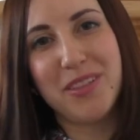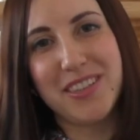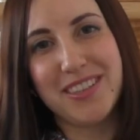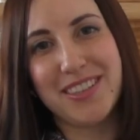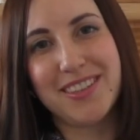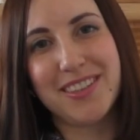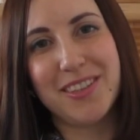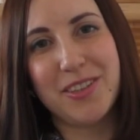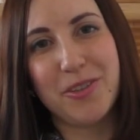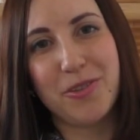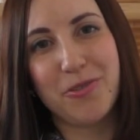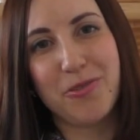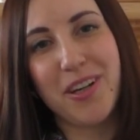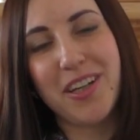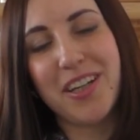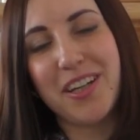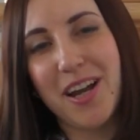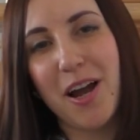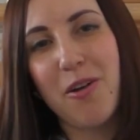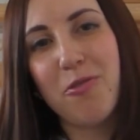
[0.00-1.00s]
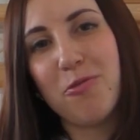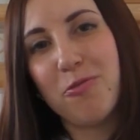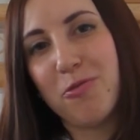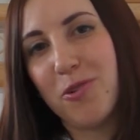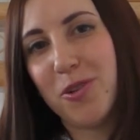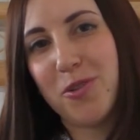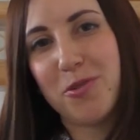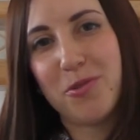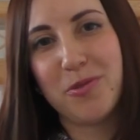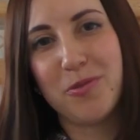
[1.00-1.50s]
business in Ukraine in our
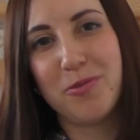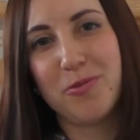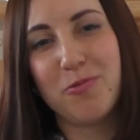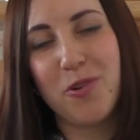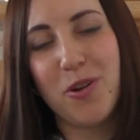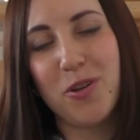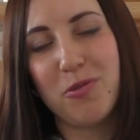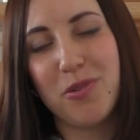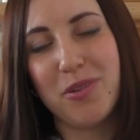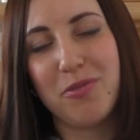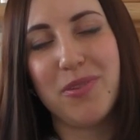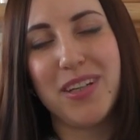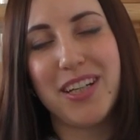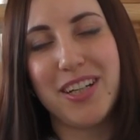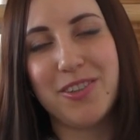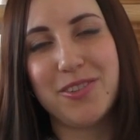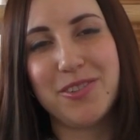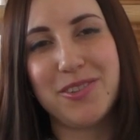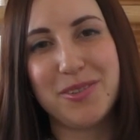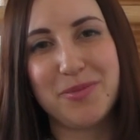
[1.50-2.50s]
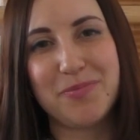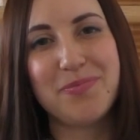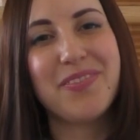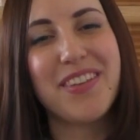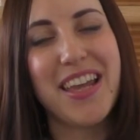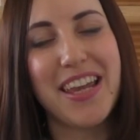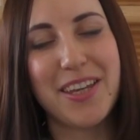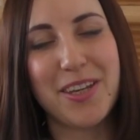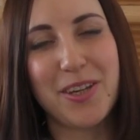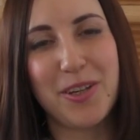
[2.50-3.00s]
following videos.
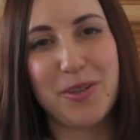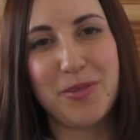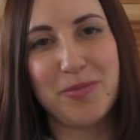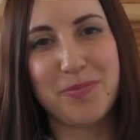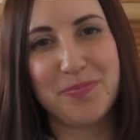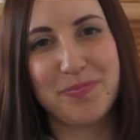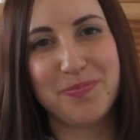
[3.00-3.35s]
Thank you.